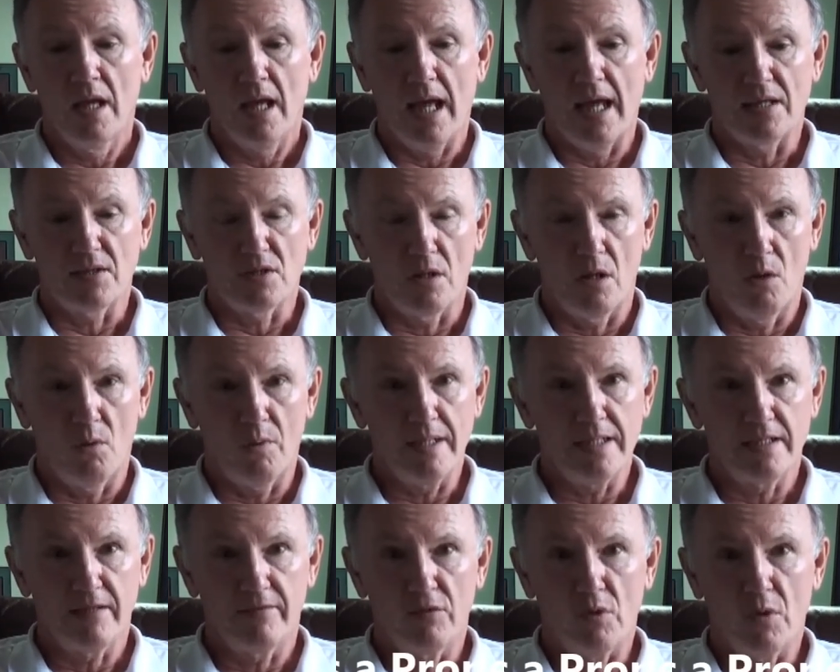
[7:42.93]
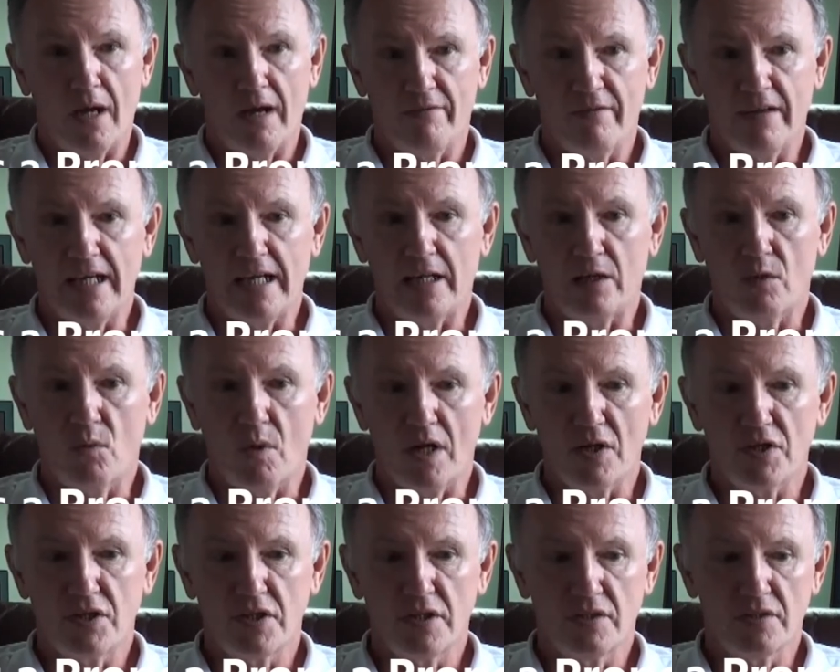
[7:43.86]
As always, if you have any
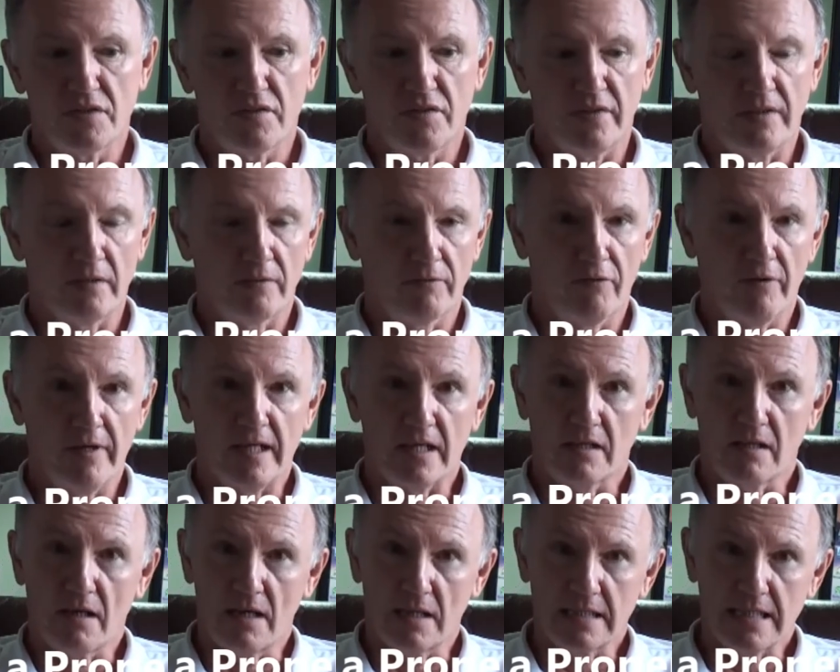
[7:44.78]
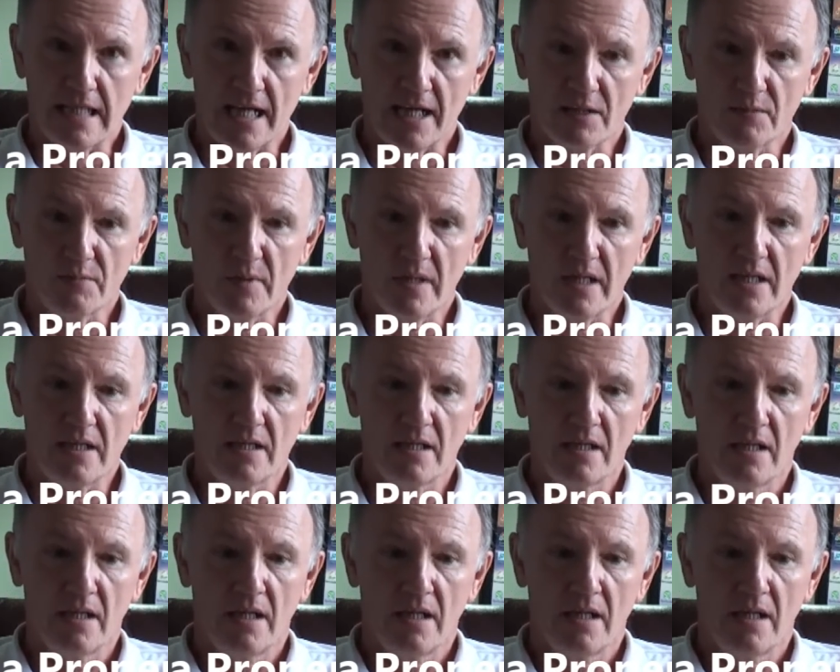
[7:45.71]
questions, feel free to contact me.